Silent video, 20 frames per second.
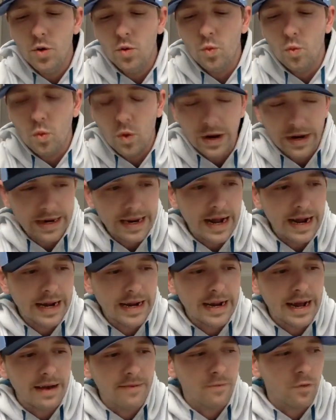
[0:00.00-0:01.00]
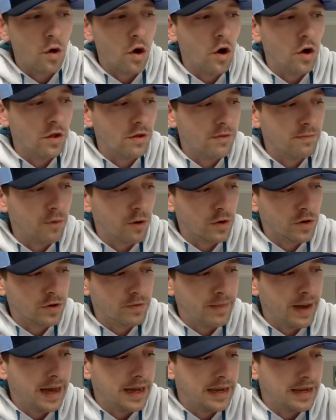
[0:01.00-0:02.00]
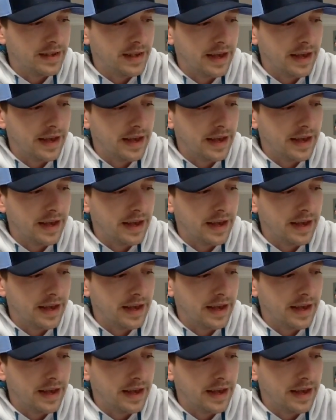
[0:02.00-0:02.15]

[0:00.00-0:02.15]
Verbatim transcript: 199 for all of March Madness.